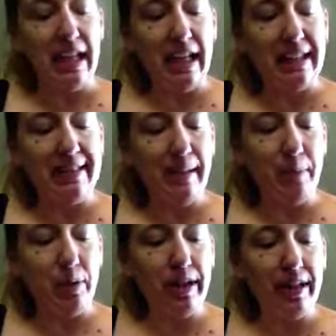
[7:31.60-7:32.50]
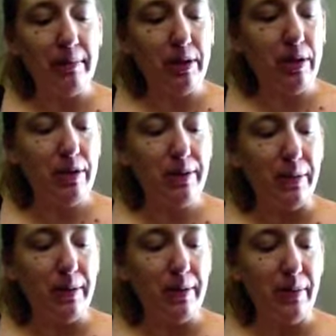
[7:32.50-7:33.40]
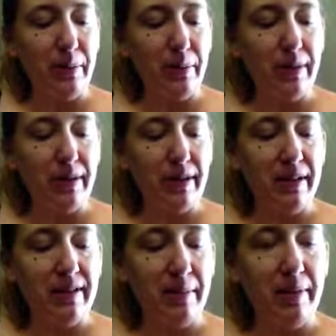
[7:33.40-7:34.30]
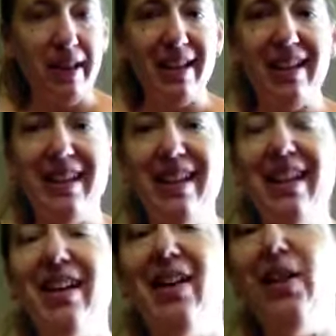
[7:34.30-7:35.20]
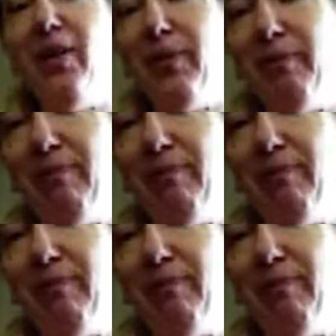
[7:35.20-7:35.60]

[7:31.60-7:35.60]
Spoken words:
unless I'm holding them close or something. Oh,